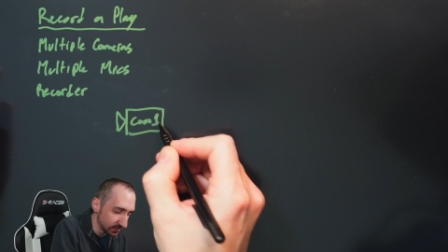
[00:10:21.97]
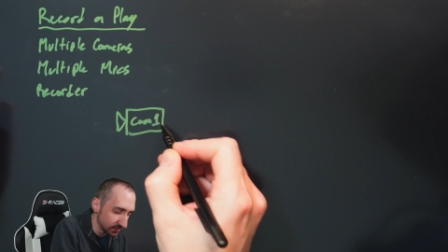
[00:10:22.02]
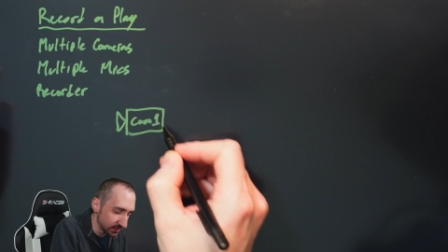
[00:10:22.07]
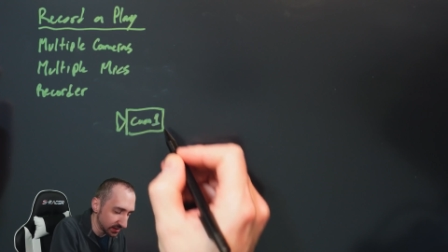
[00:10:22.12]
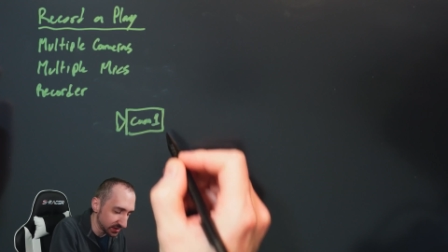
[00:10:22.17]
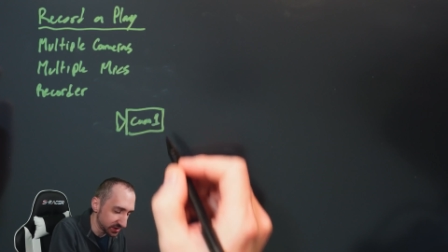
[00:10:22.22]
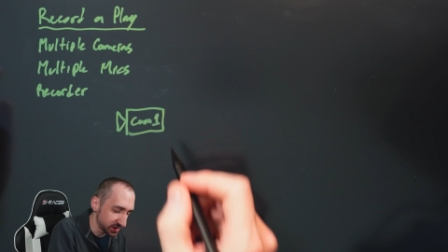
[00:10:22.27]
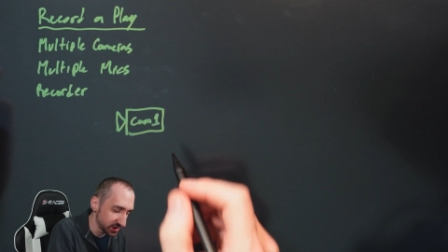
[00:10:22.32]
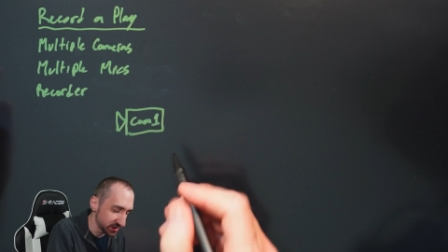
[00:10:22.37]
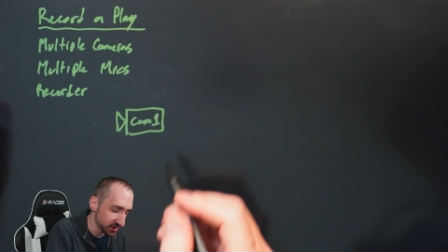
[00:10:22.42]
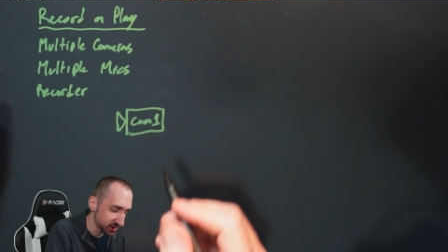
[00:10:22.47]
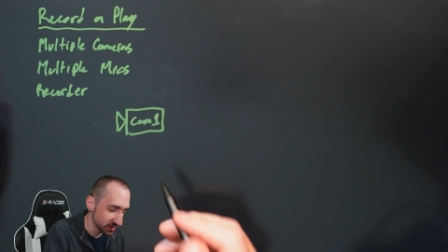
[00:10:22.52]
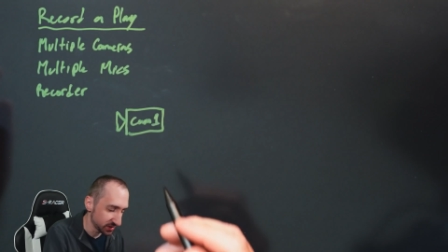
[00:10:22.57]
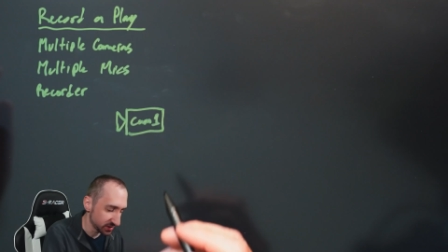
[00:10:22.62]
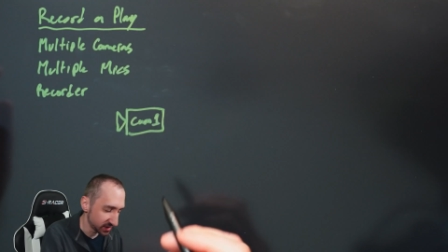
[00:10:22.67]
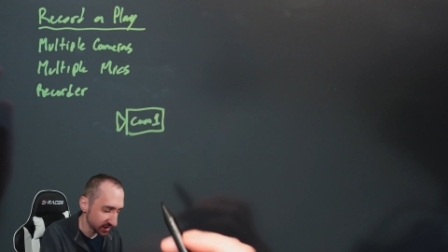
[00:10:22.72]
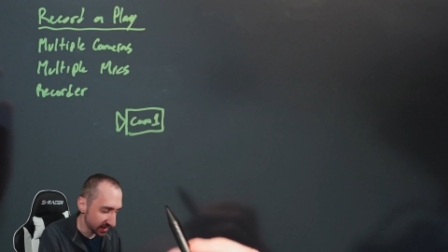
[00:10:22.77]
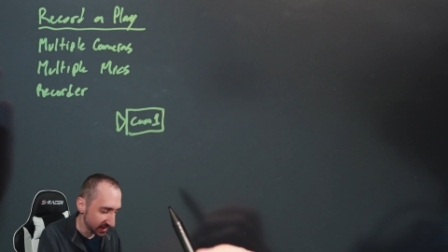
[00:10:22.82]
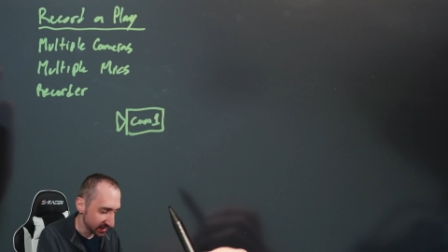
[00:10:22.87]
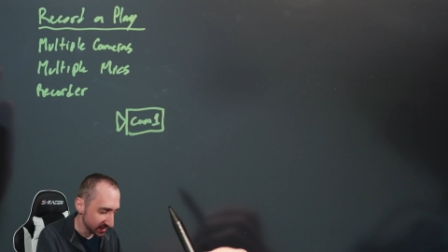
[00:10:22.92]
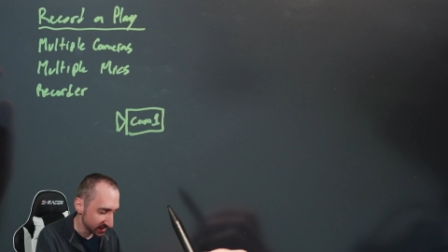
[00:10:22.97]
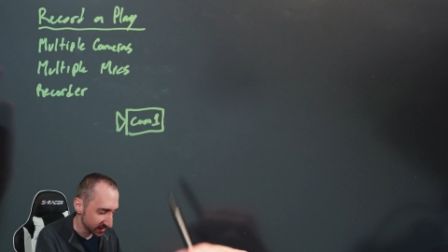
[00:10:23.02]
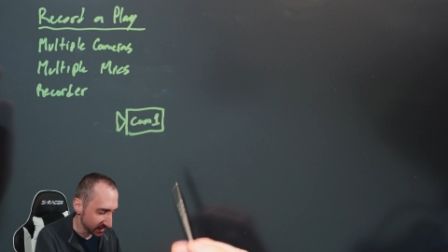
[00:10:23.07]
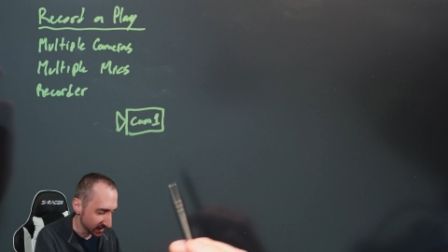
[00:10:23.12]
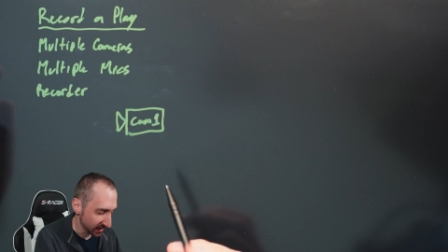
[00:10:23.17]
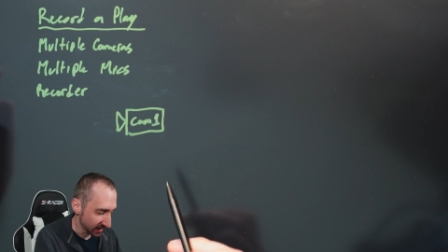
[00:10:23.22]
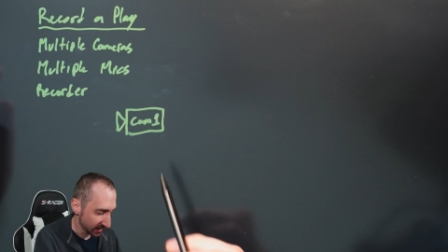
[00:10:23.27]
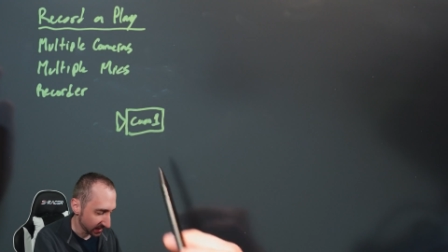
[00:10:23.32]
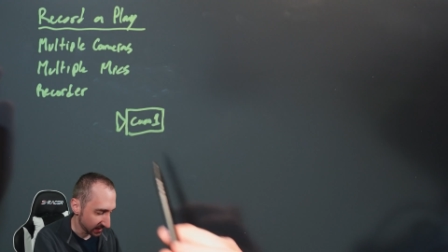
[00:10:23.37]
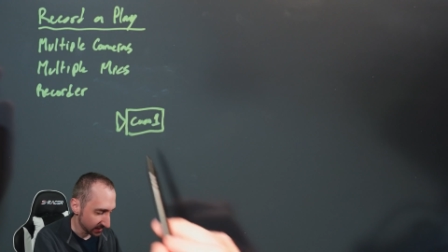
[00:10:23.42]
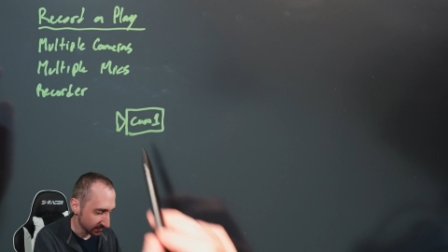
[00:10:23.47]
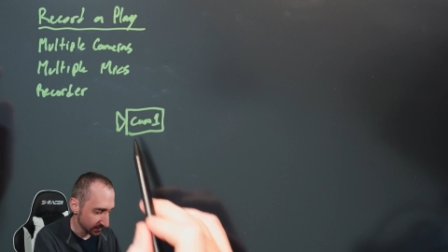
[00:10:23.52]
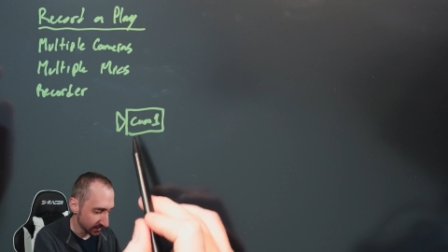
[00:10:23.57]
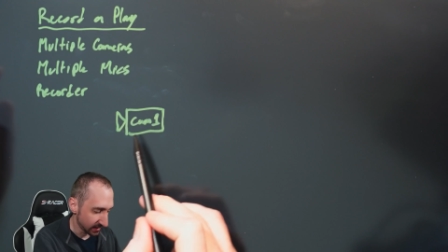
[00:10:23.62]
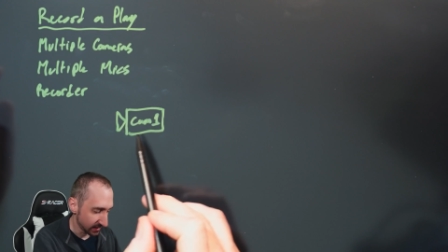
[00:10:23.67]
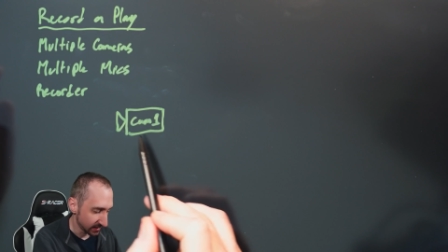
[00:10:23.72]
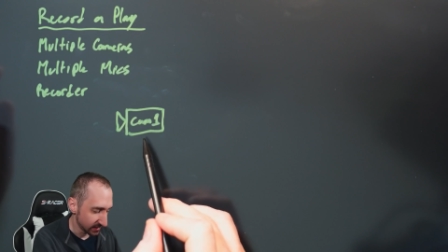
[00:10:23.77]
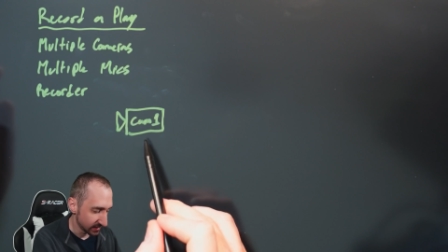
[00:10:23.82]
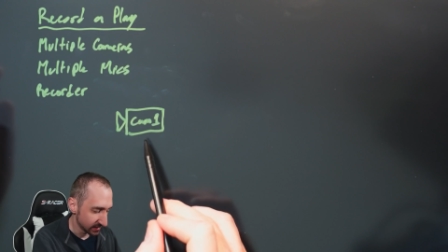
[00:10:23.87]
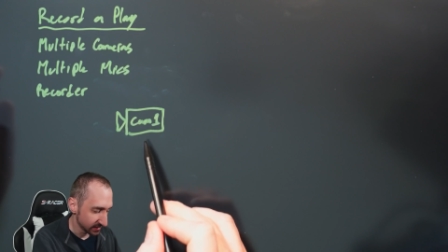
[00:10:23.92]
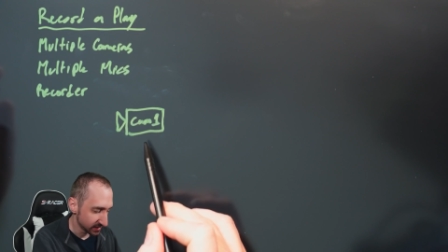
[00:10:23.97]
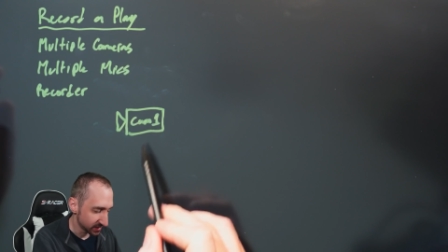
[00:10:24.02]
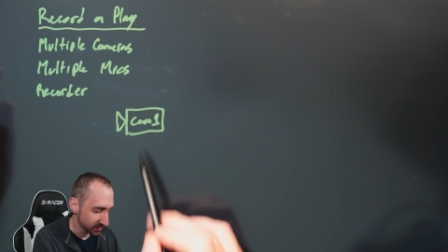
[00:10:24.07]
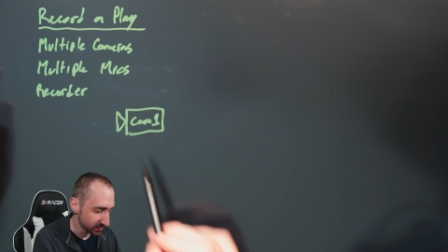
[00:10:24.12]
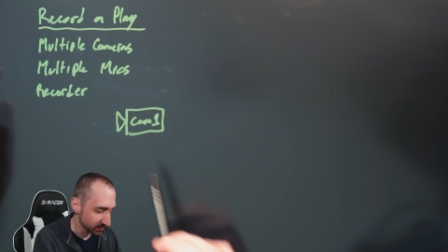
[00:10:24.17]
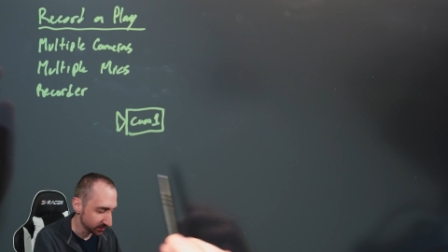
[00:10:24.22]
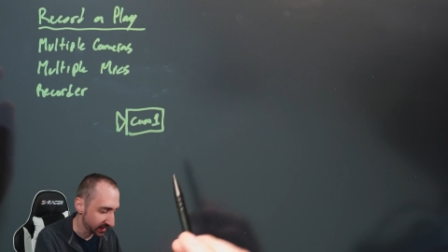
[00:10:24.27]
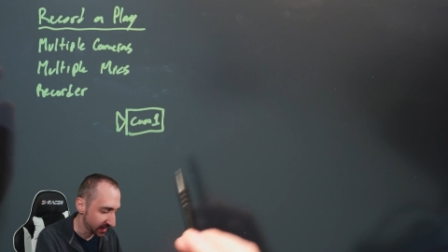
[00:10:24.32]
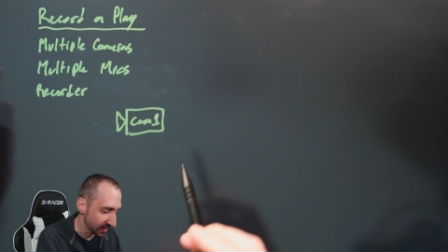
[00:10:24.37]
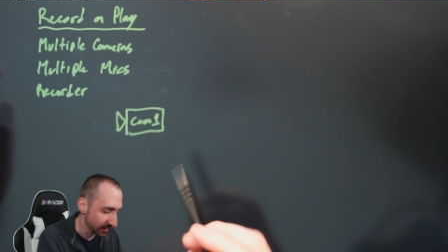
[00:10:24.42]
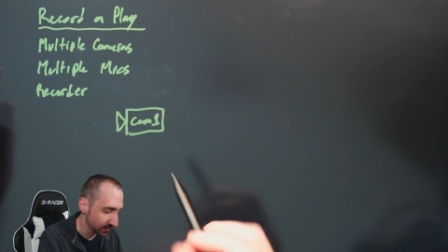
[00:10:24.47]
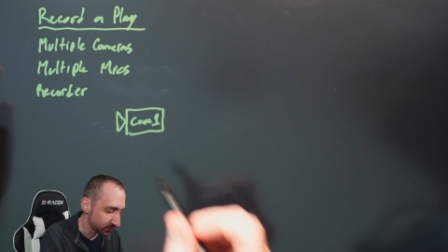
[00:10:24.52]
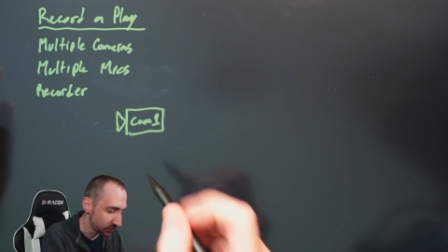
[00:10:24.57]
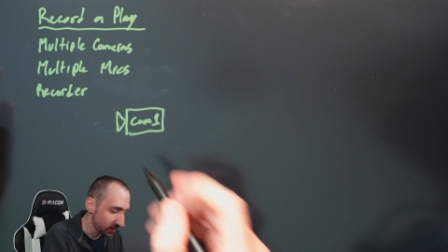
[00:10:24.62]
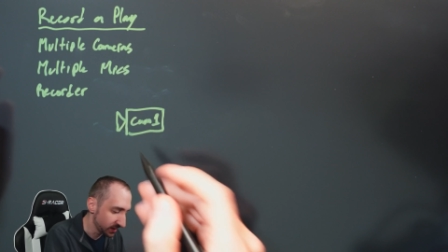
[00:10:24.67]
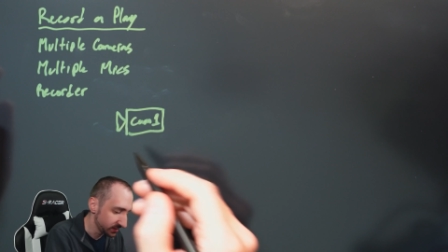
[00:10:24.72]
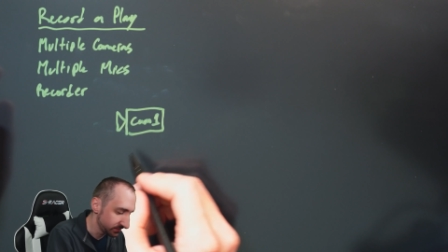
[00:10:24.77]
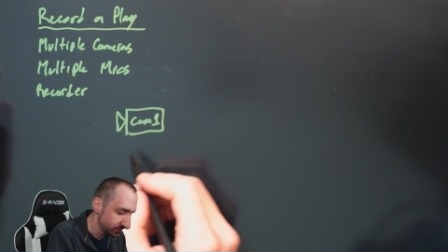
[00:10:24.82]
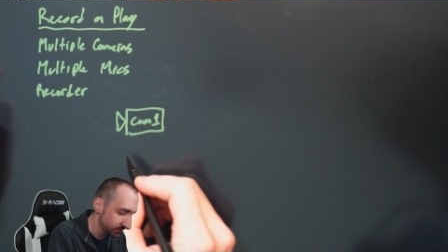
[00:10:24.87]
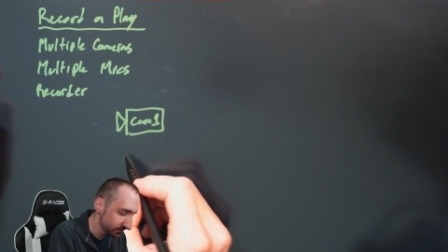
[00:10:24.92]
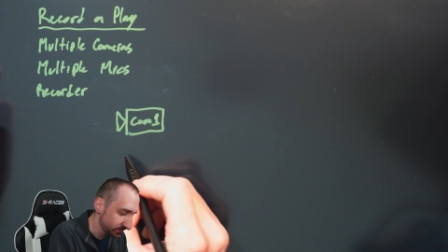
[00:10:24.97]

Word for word: Let's just start easy. So cam one,